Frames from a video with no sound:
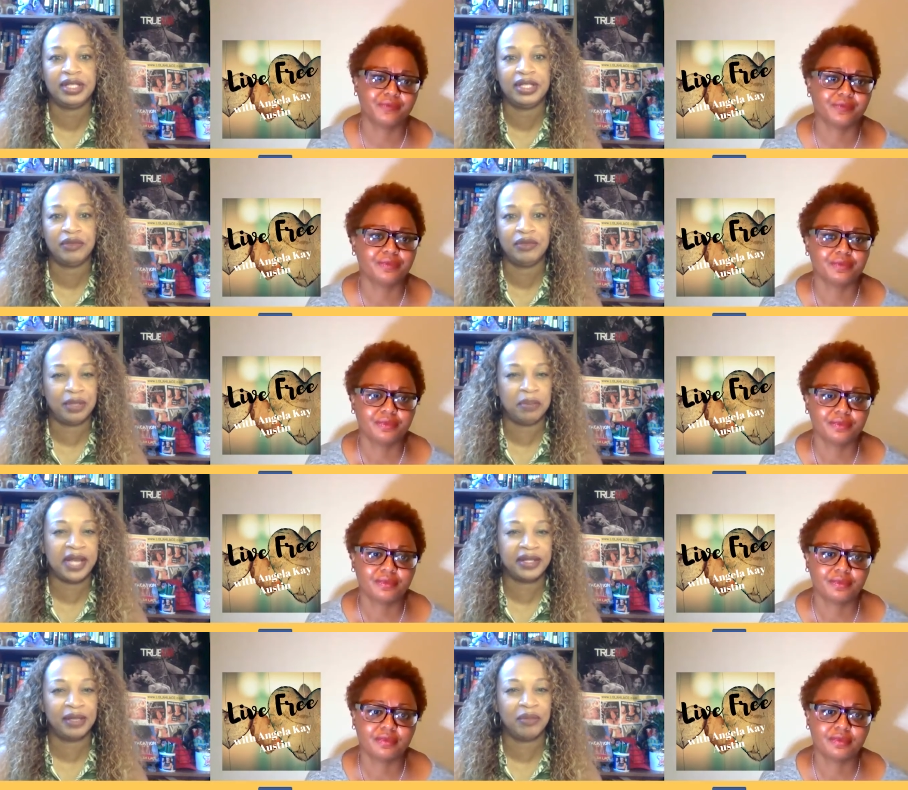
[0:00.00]
Speaker 1: it was a
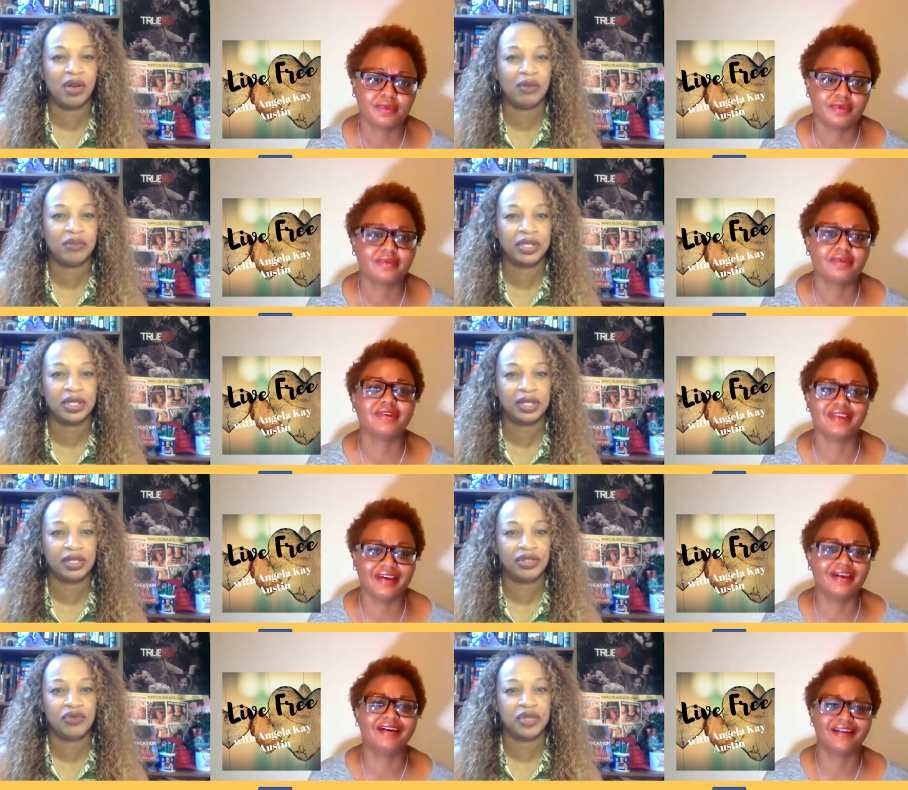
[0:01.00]
basketball book during
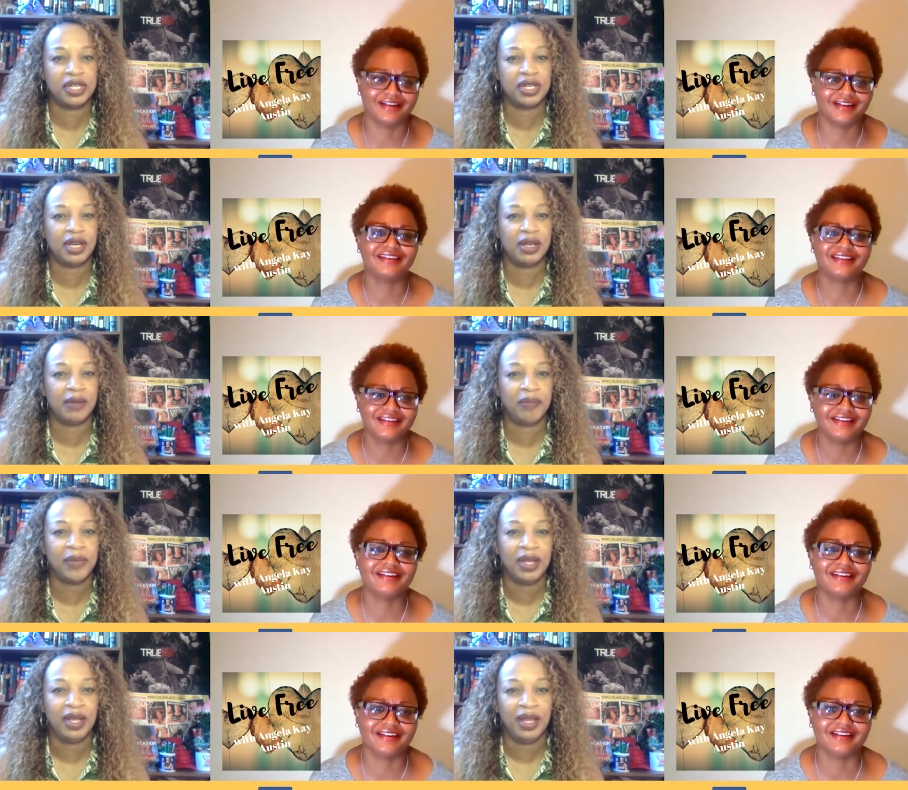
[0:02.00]
yeah.
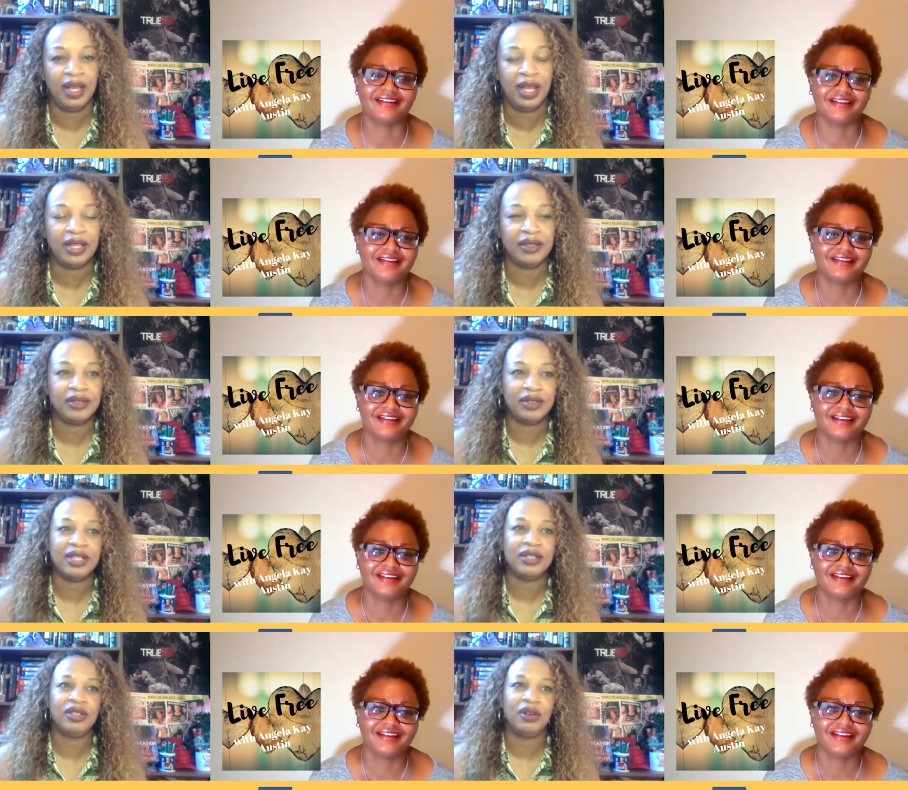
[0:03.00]
Yeah. And, and
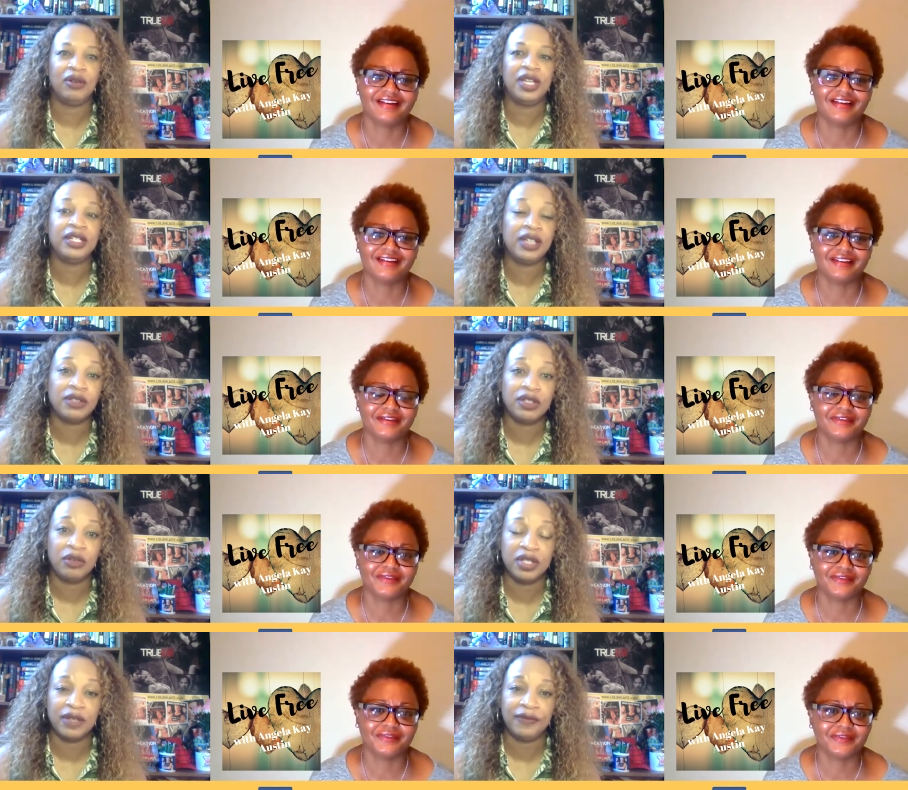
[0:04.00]
so, and it also was a
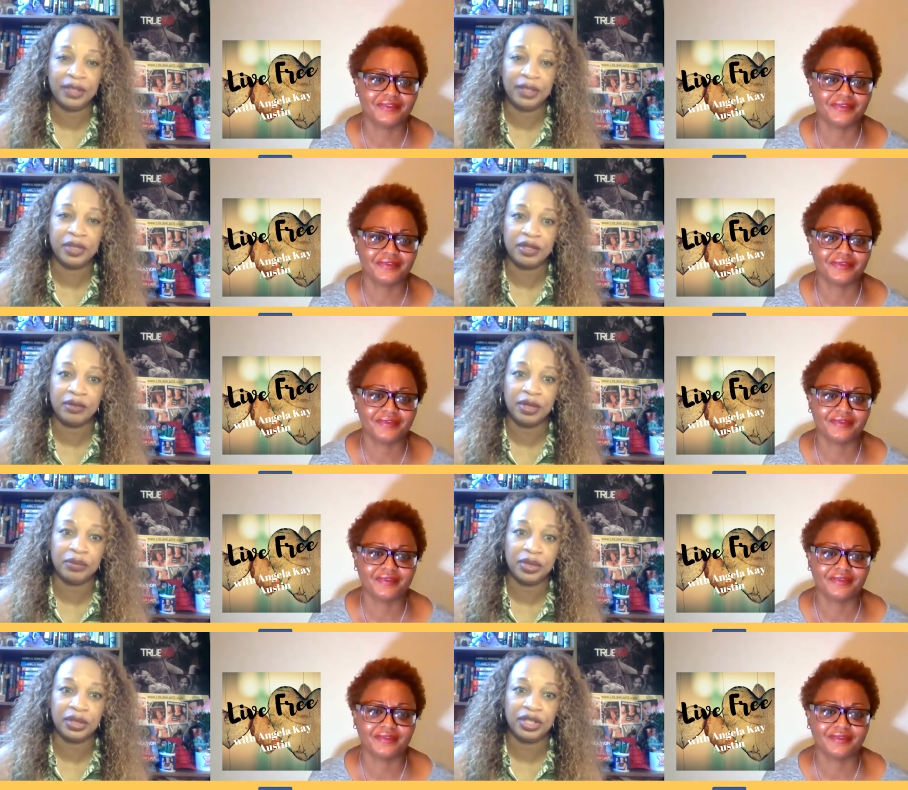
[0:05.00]
flip the script book
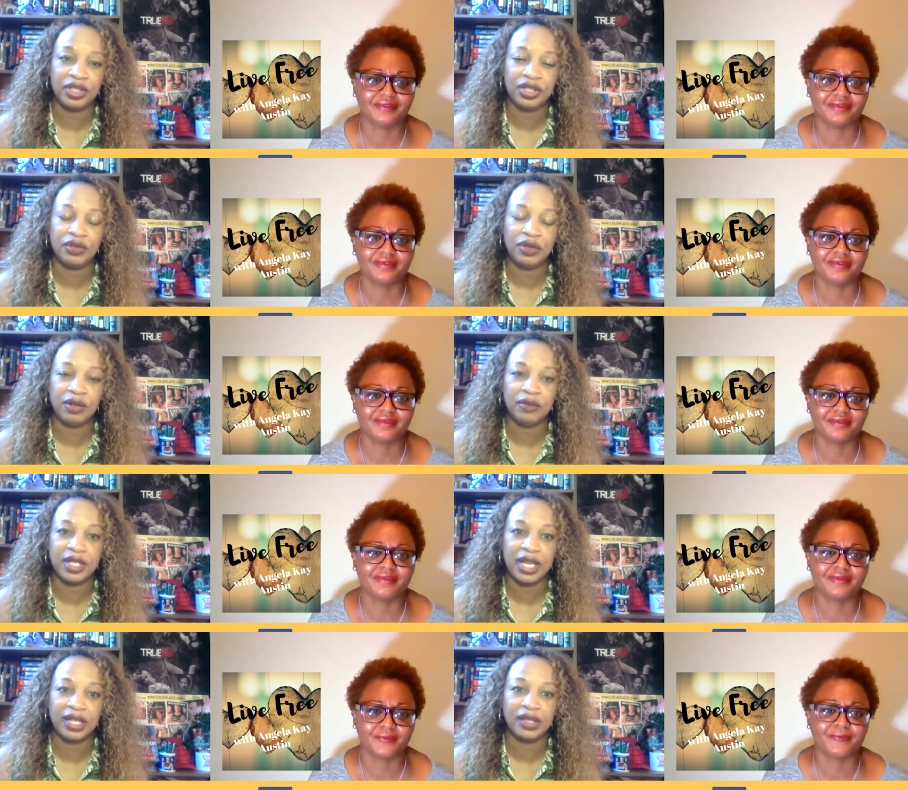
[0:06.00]
because, you know, it was like the
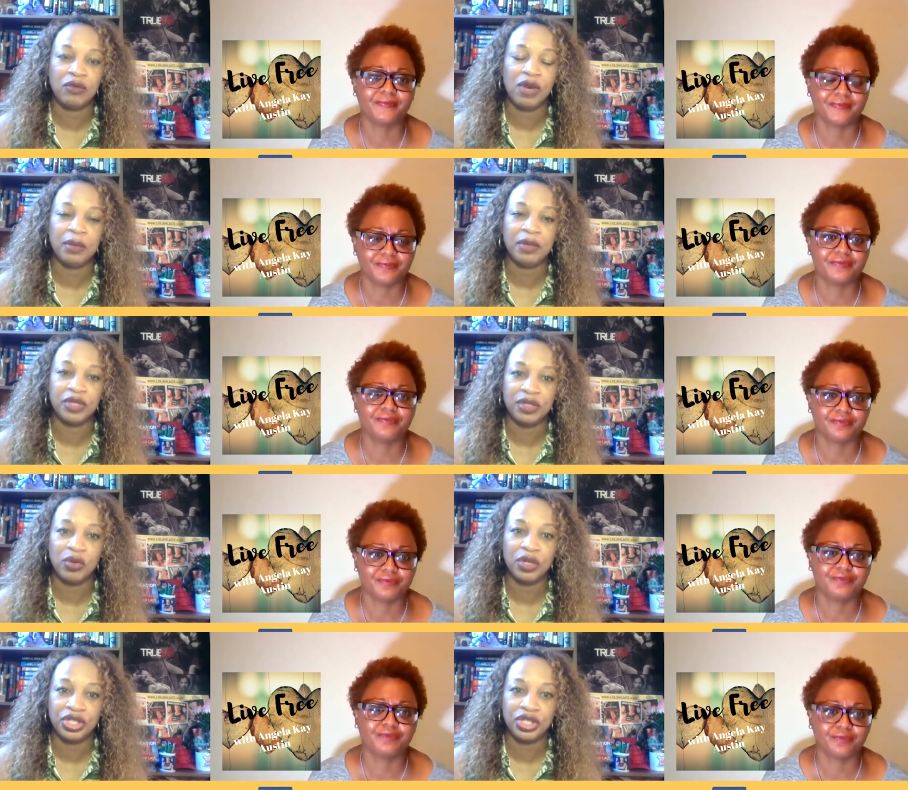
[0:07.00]
woman was more in
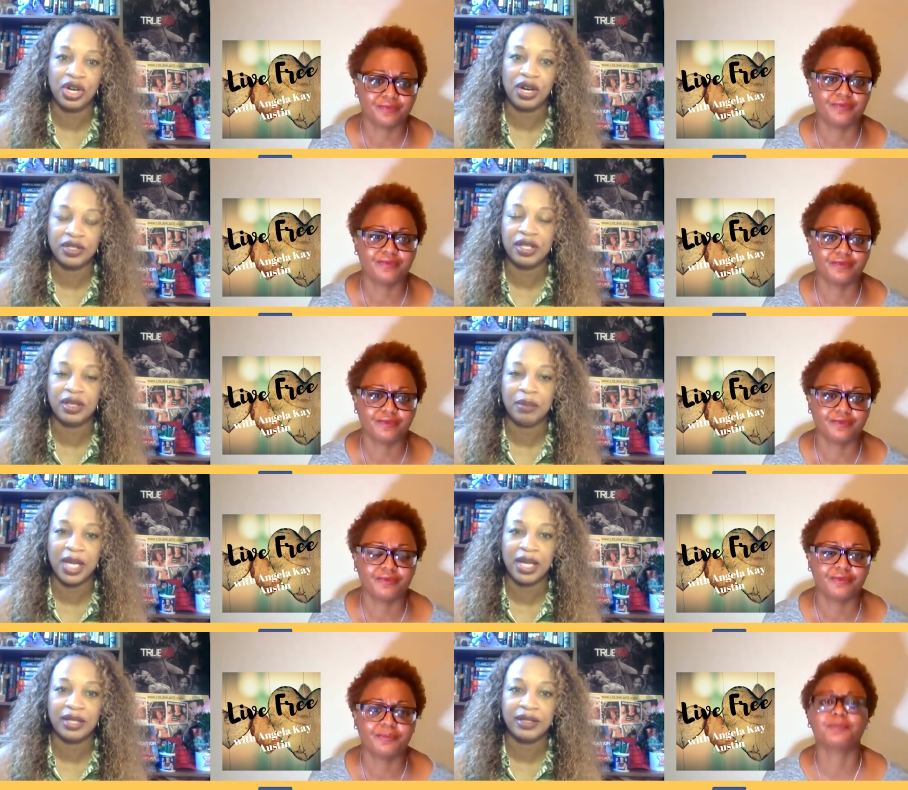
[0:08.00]
charge than the man.
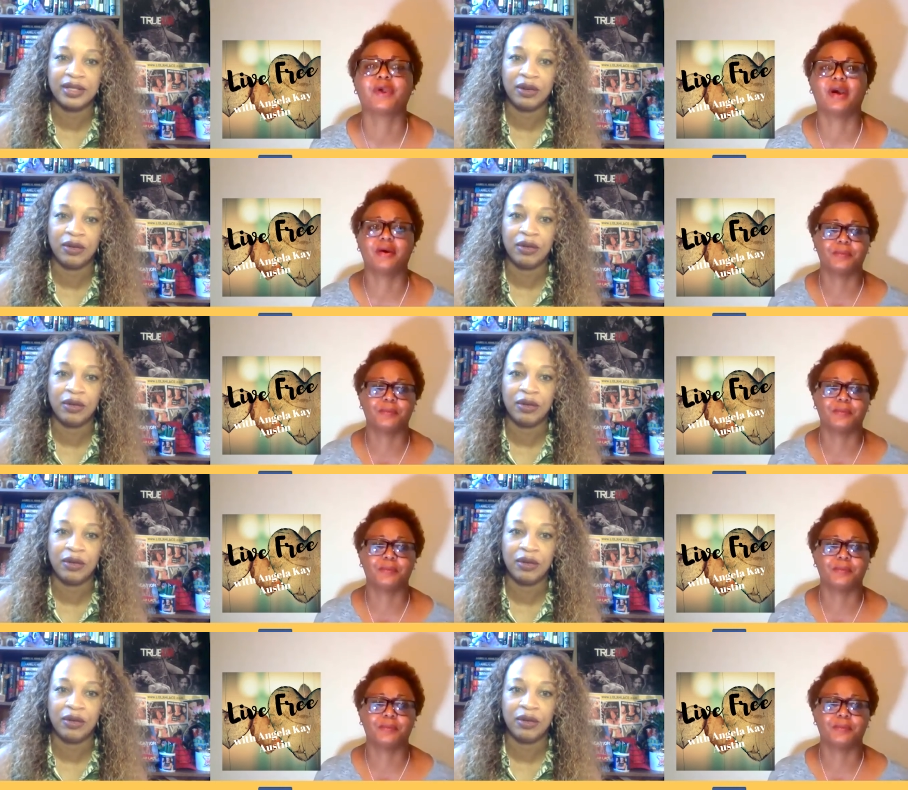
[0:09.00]
So,